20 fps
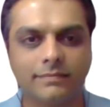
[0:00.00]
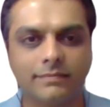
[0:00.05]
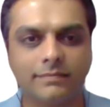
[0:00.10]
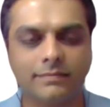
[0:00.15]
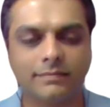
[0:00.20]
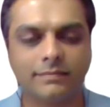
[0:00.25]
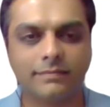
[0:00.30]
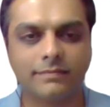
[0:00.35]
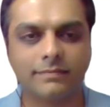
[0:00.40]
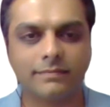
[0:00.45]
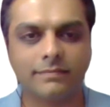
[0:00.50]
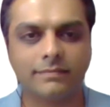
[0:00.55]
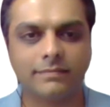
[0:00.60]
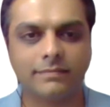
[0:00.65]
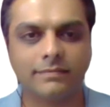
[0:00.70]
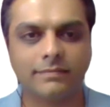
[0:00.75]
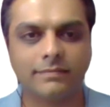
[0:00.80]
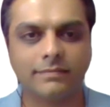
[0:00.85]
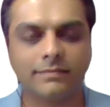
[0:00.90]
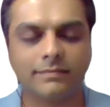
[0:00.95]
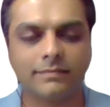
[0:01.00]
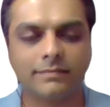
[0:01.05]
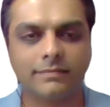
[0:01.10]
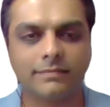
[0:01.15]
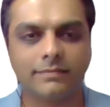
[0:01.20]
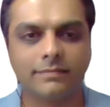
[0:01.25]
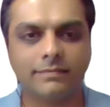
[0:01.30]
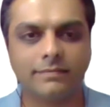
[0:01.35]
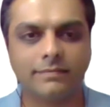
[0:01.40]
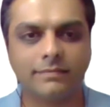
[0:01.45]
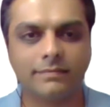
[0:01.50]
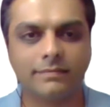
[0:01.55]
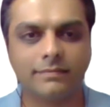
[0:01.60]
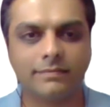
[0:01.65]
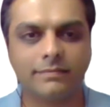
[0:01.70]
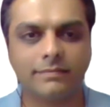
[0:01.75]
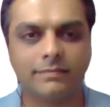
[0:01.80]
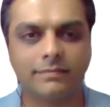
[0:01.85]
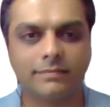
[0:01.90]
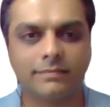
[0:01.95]

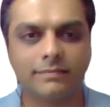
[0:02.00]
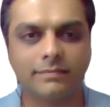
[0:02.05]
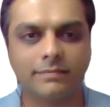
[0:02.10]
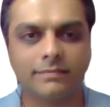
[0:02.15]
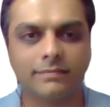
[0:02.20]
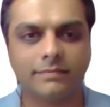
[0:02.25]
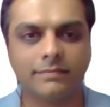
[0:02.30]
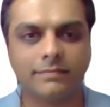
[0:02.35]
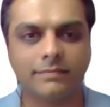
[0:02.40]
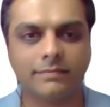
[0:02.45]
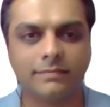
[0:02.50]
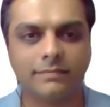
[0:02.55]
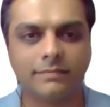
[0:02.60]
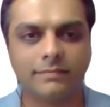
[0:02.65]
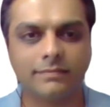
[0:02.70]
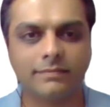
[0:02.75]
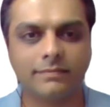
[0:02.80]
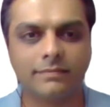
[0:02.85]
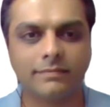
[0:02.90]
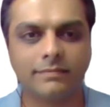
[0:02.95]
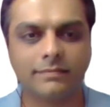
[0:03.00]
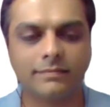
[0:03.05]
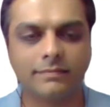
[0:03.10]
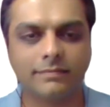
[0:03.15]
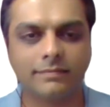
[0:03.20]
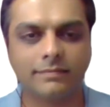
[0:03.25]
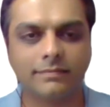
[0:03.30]
This person isn't speaking.